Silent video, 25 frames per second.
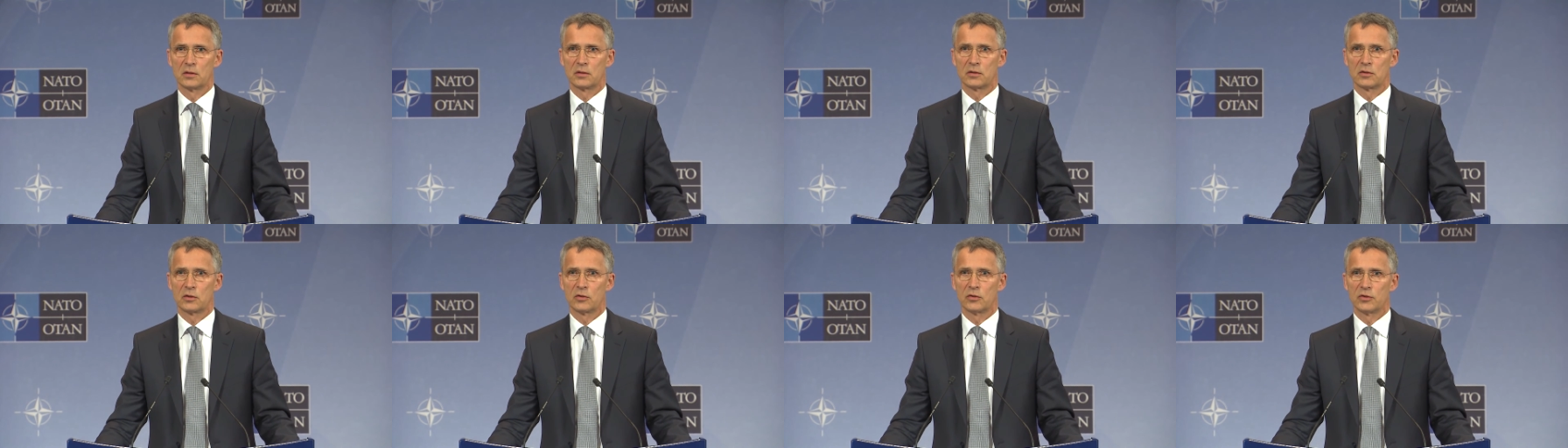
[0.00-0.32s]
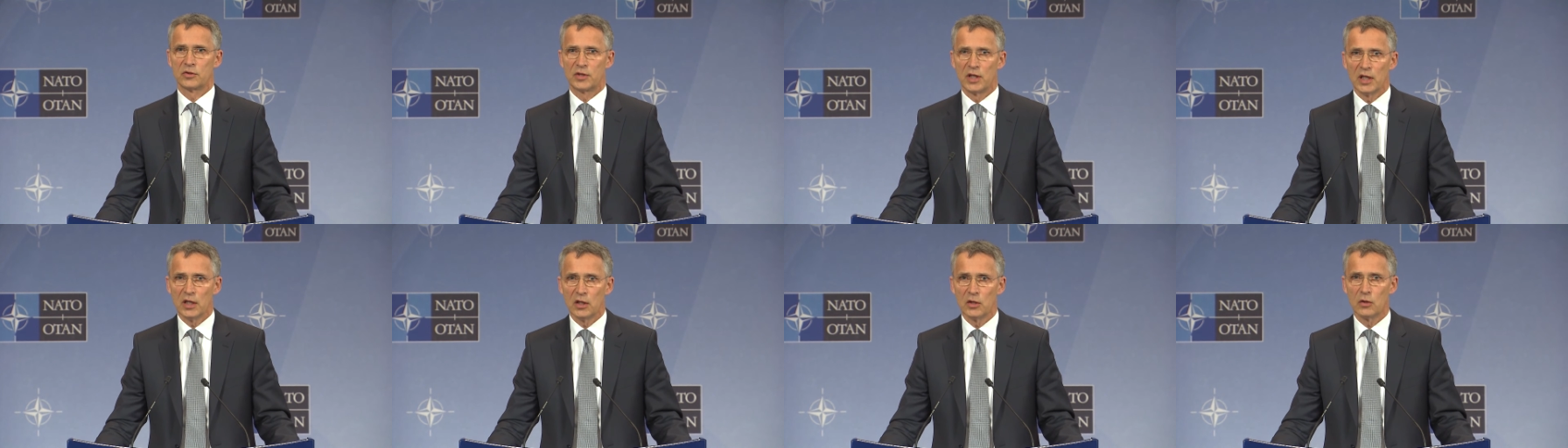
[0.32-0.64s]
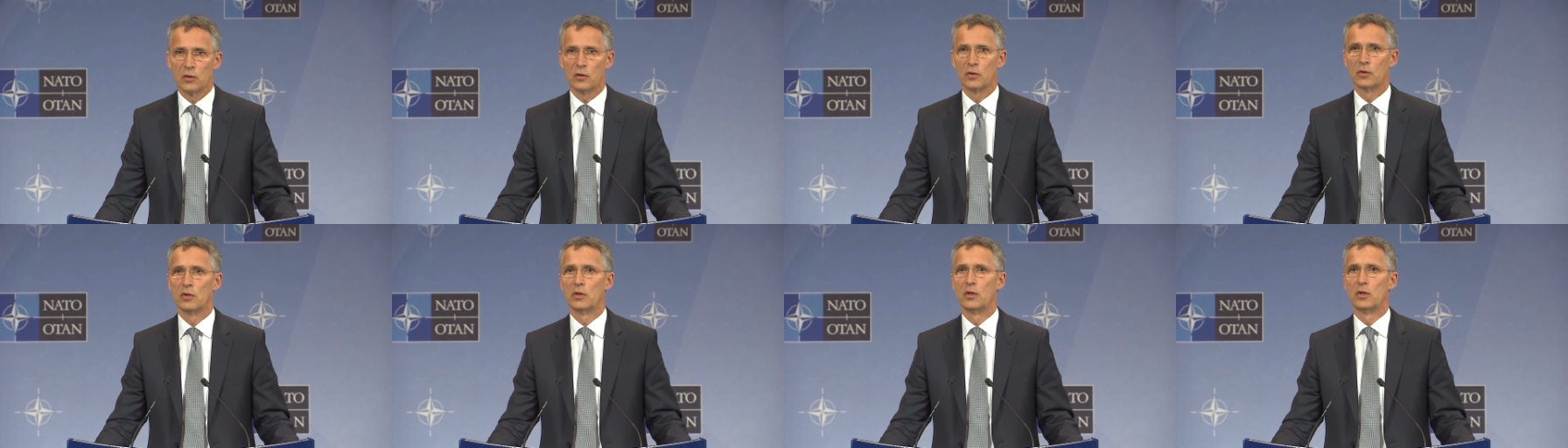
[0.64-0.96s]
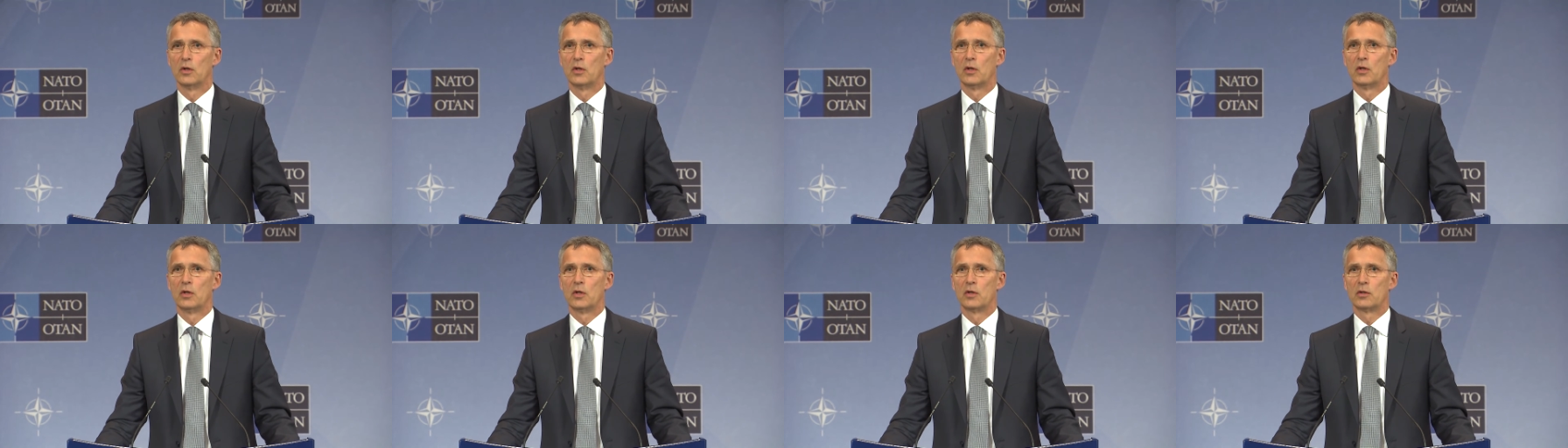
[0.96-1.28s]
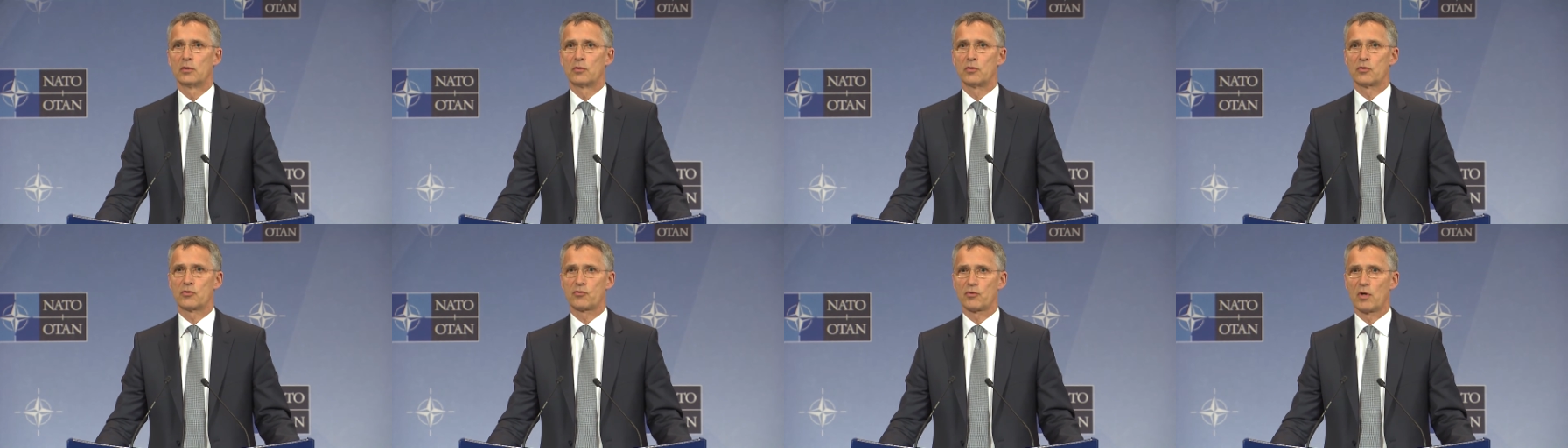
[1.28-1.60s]
continue
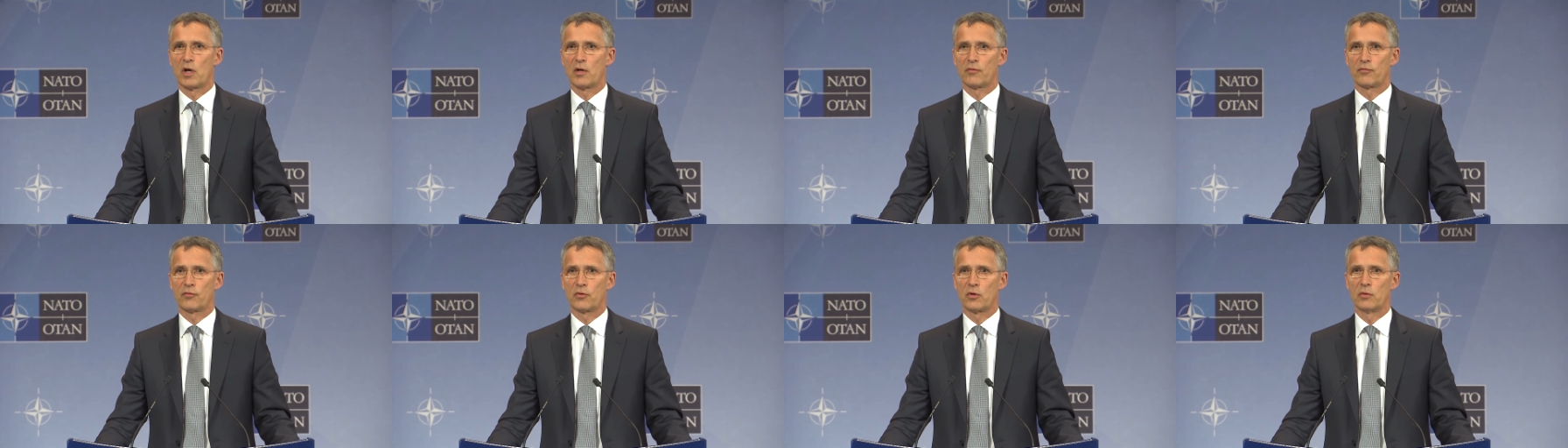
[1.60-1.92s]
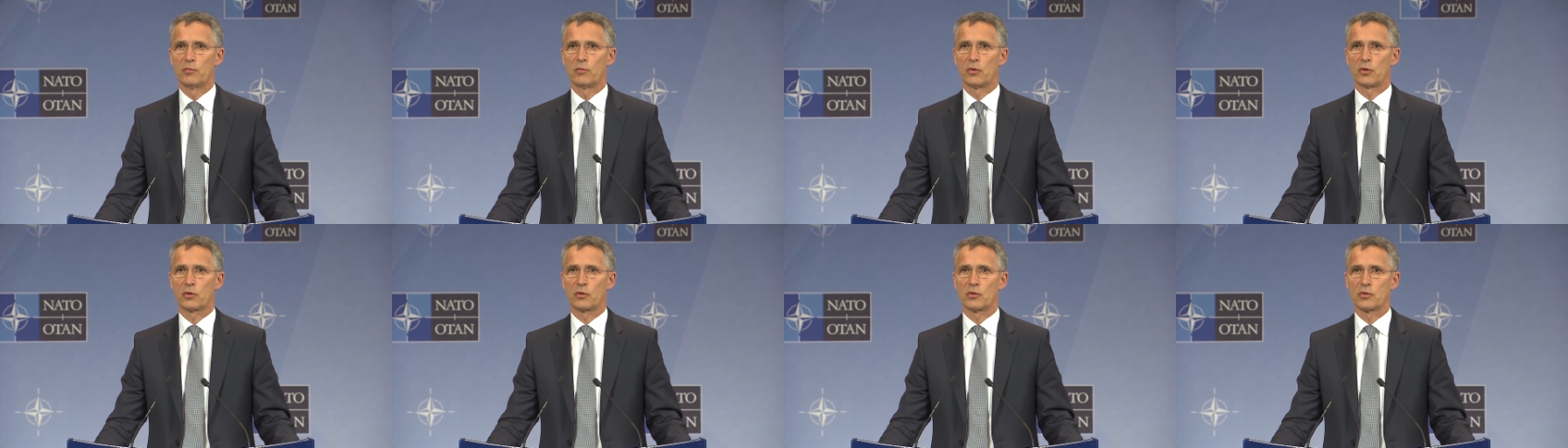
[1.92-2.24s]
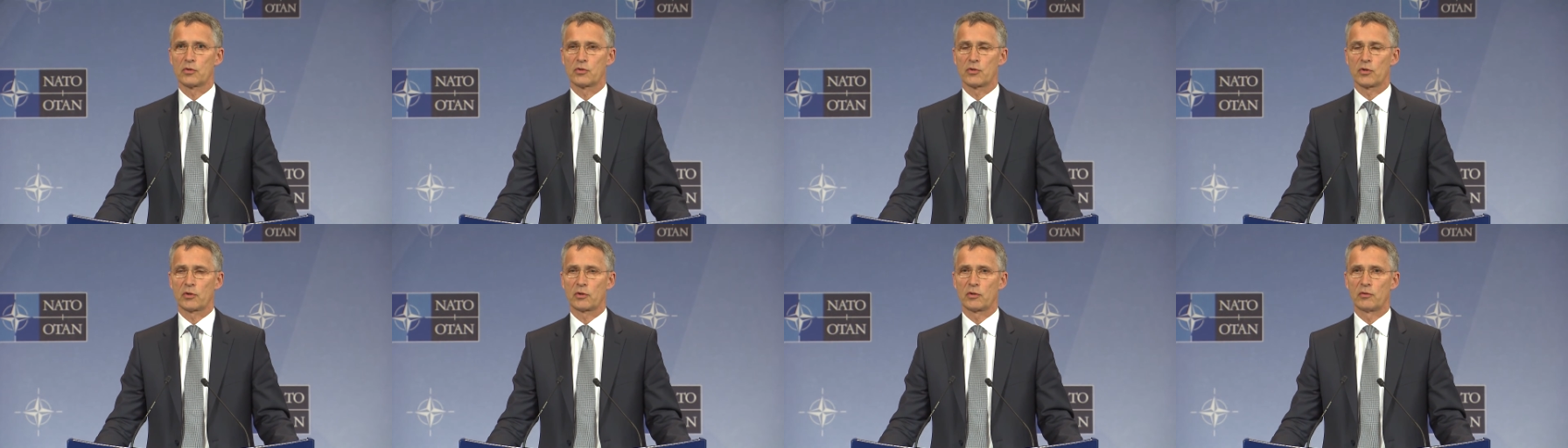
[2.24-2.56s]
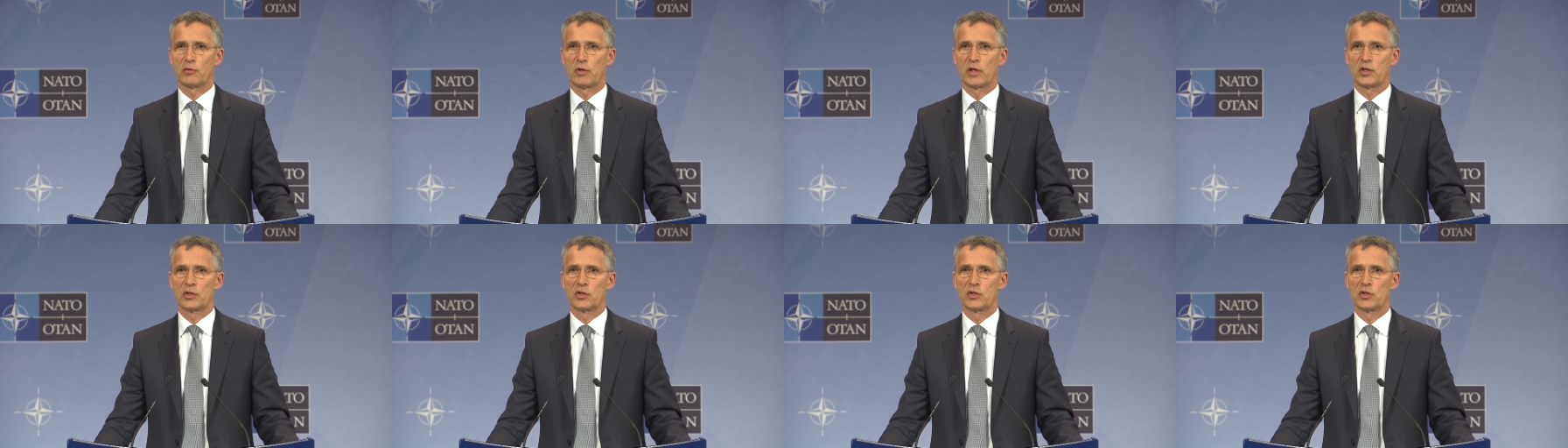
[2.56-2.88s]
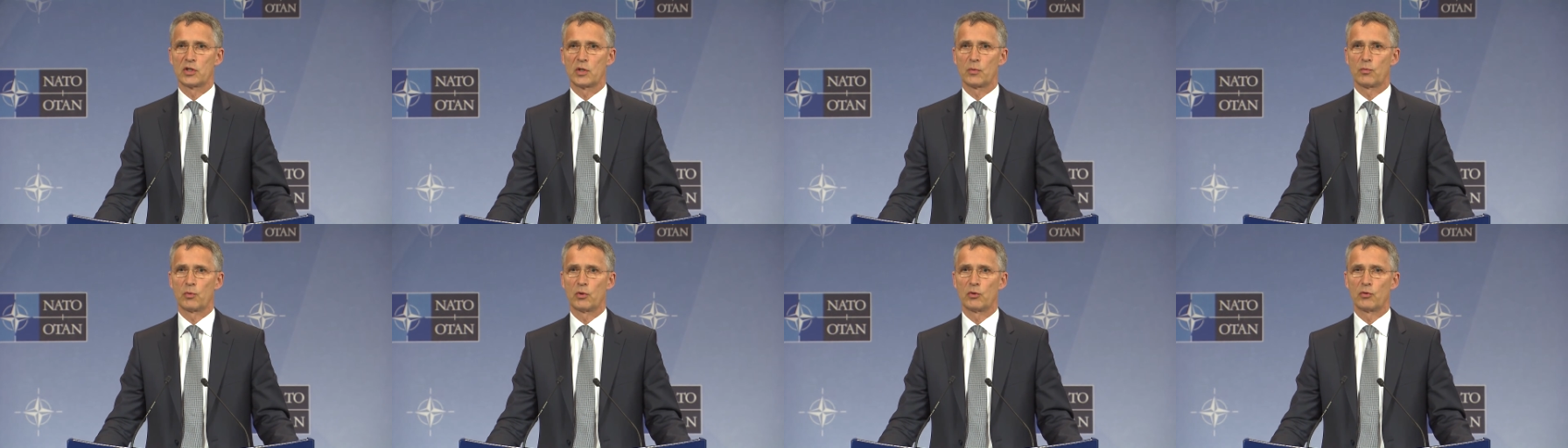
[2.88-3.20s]
to strive for a more constructive
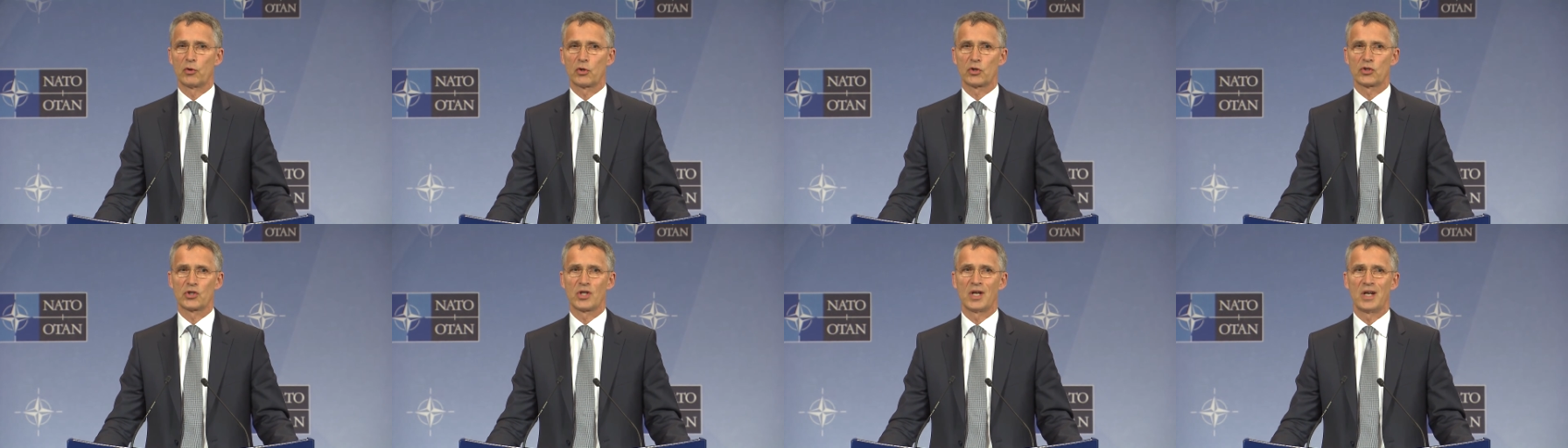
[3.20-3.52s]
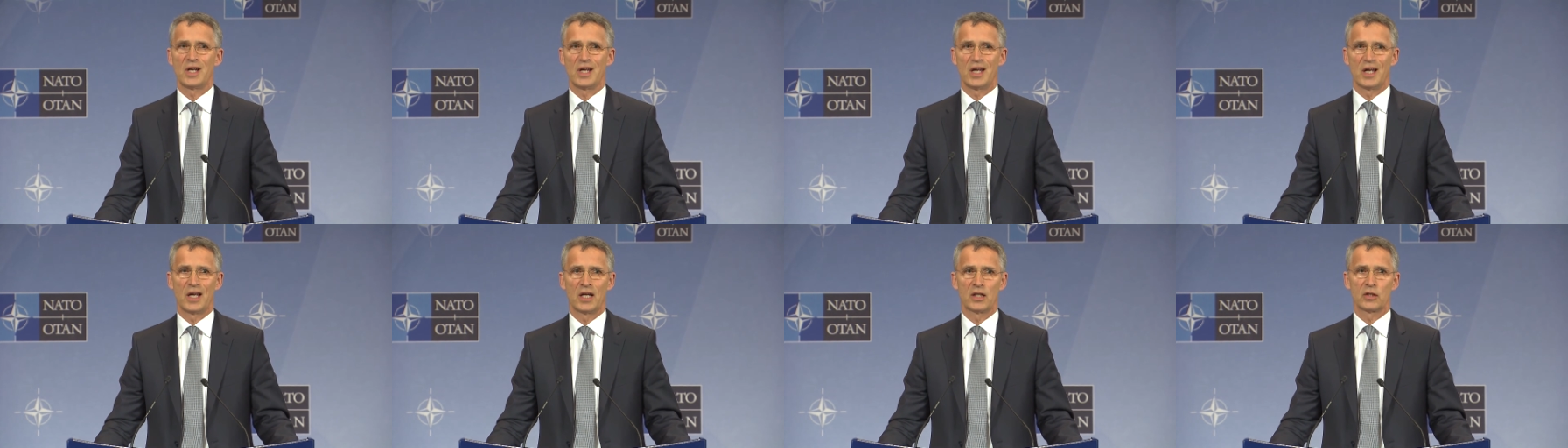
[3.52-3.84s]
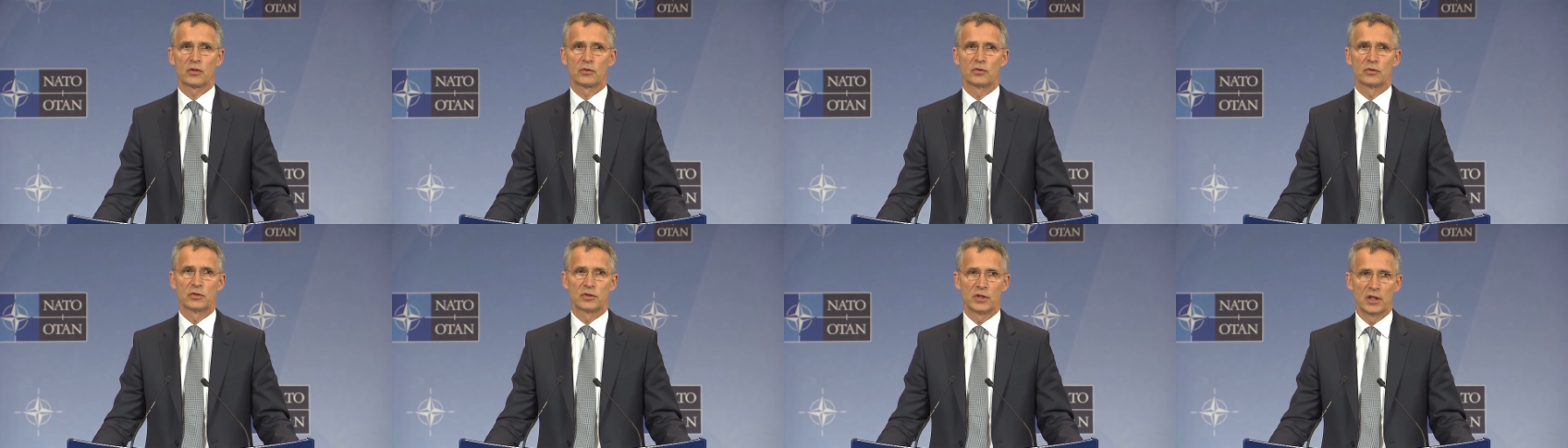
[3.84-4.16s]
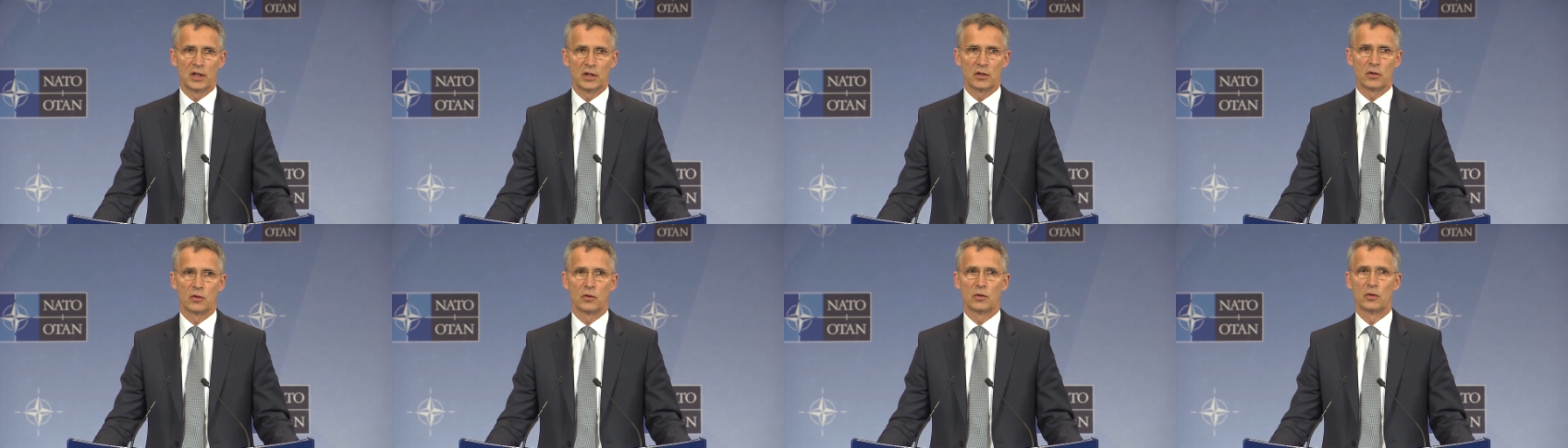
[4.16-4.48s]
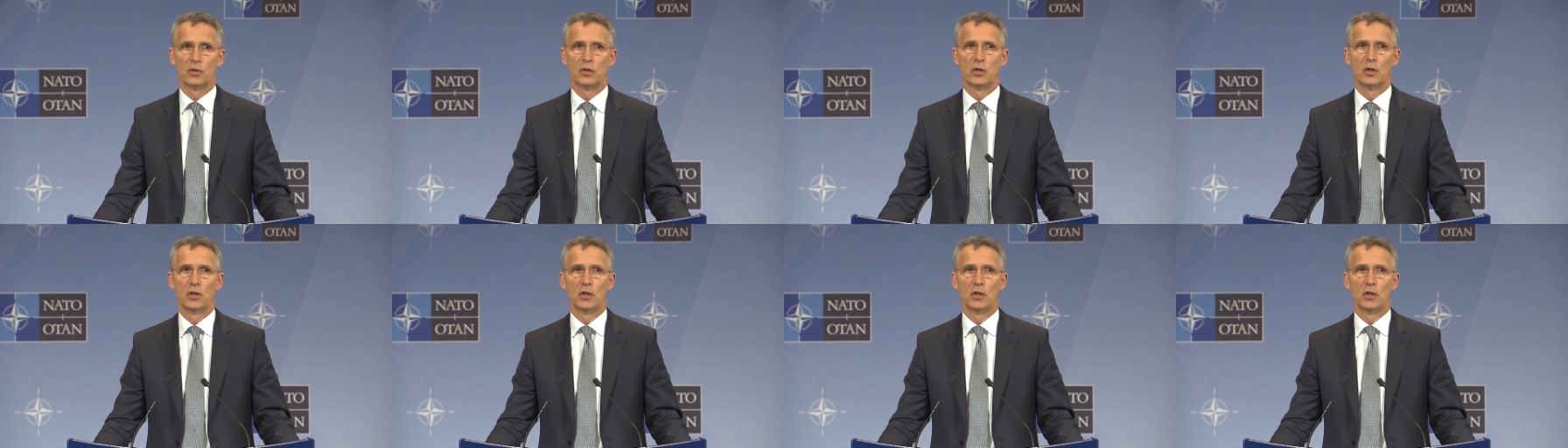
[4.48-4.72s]
relationship with Russia and continue